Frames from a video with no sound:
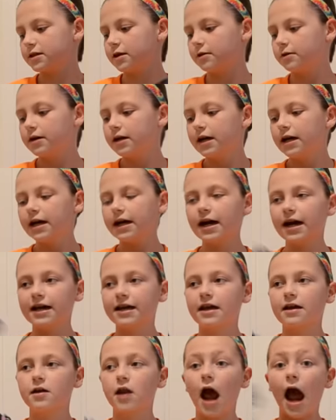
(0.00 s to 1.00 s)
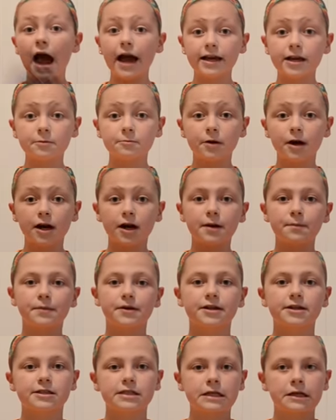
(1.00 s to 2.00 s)
So I can I can wear it,
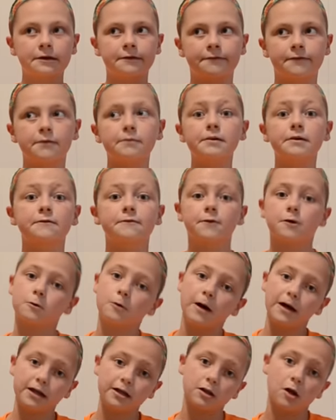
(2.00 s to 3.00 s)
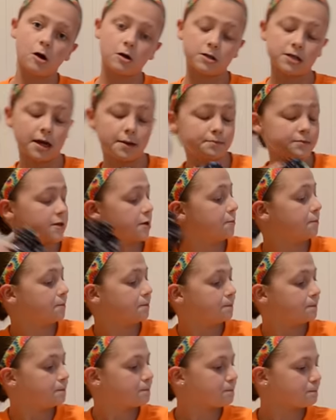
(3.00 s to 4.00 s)
but it's going to fit me for quite a long time. So
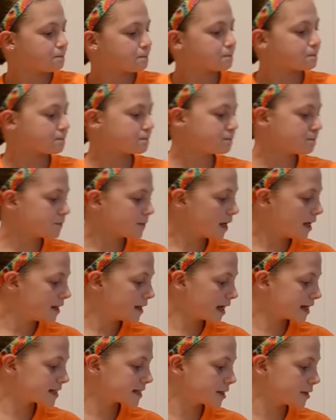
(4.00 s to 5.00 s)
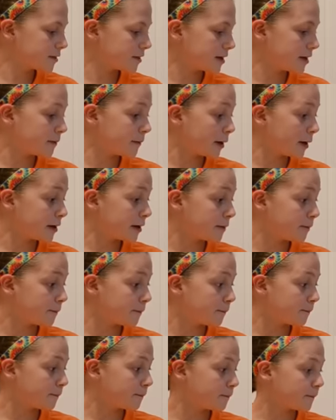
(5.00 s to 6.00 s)
that's a good thing about it.
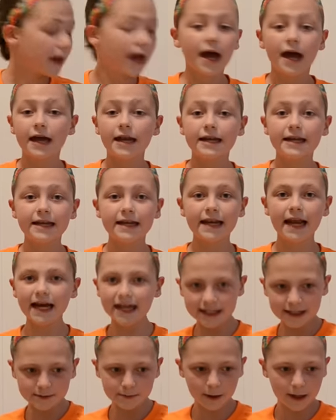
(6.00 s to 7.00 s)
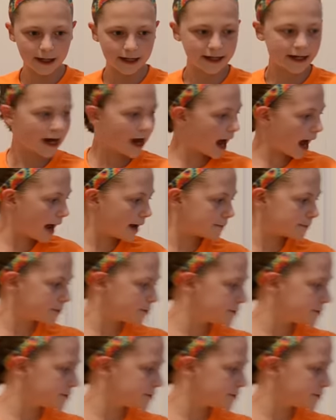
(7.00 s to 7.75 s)
Next one, I'm